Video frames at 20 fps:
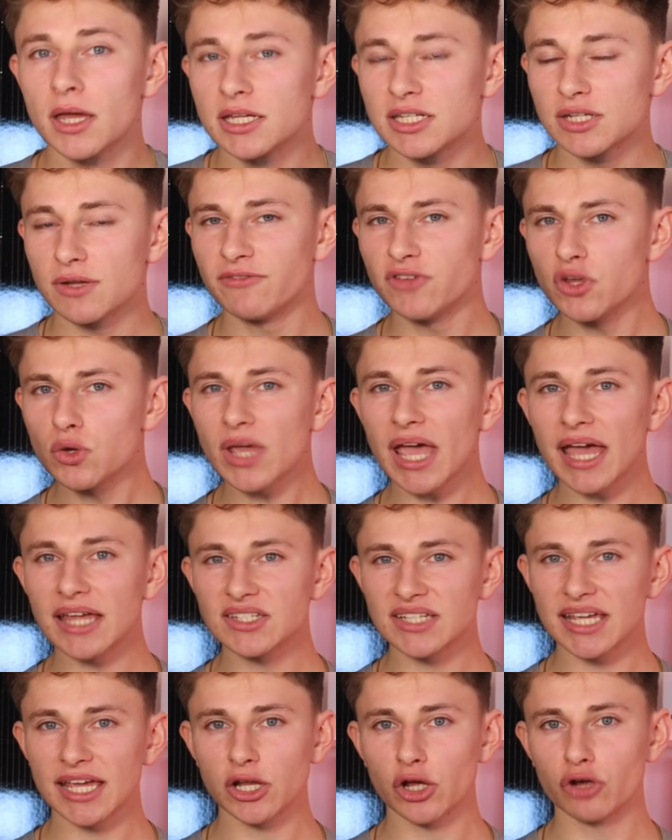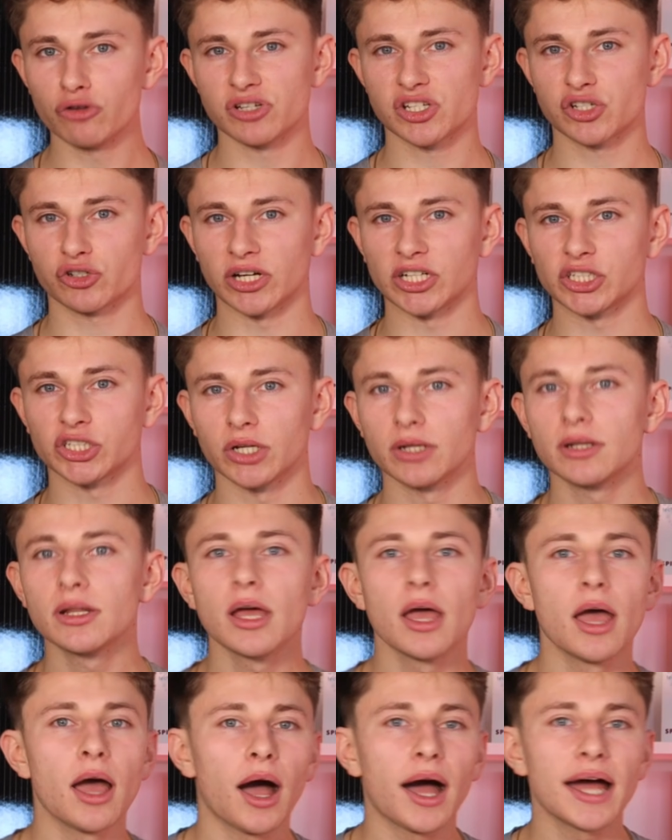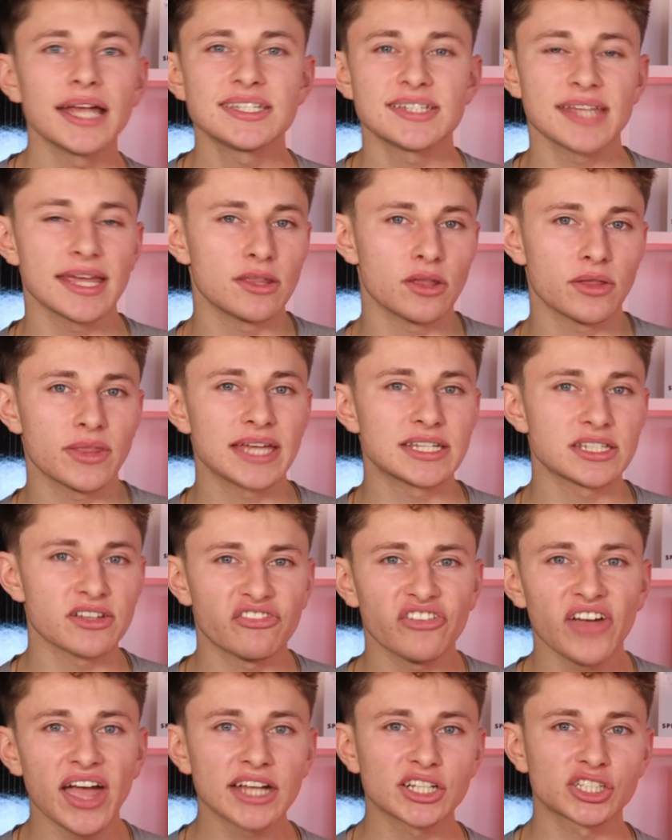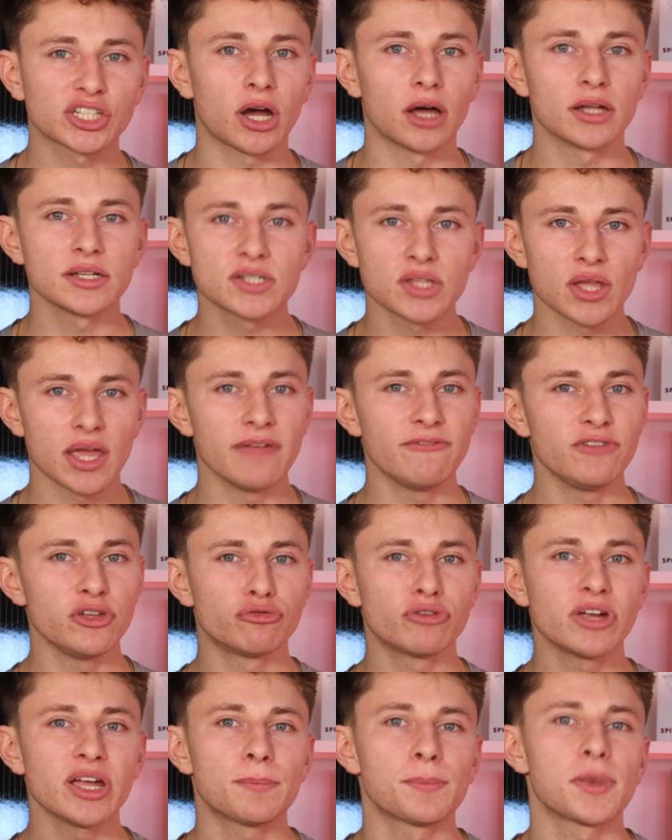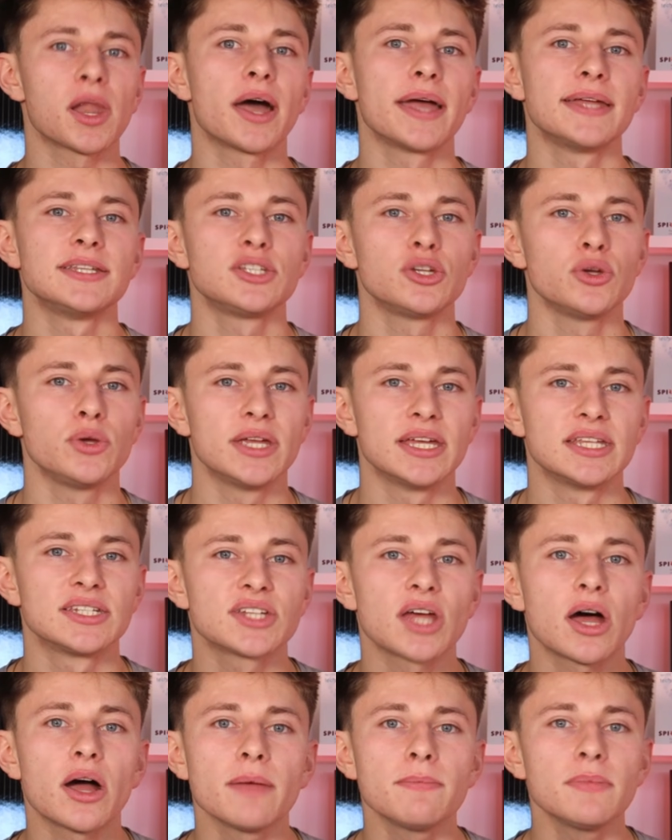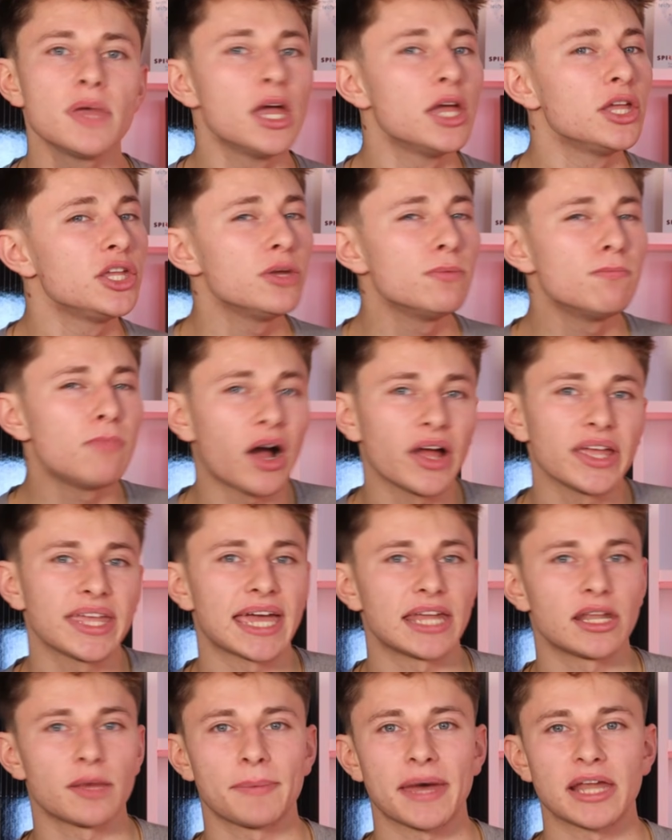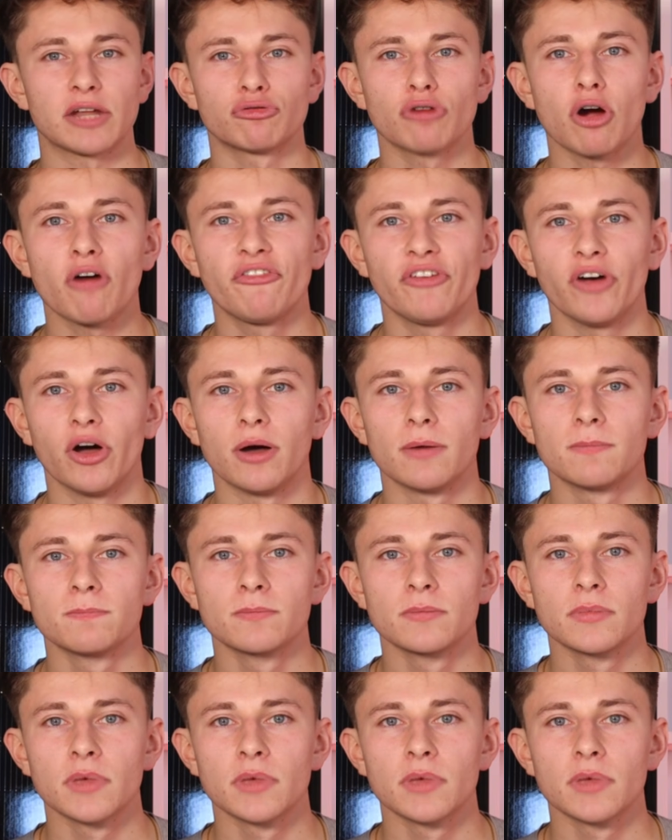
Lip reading: So if you get a DNO restriction, I'd say that there's a fair chance that if you reapply in 2 years' time, you might get a better offer.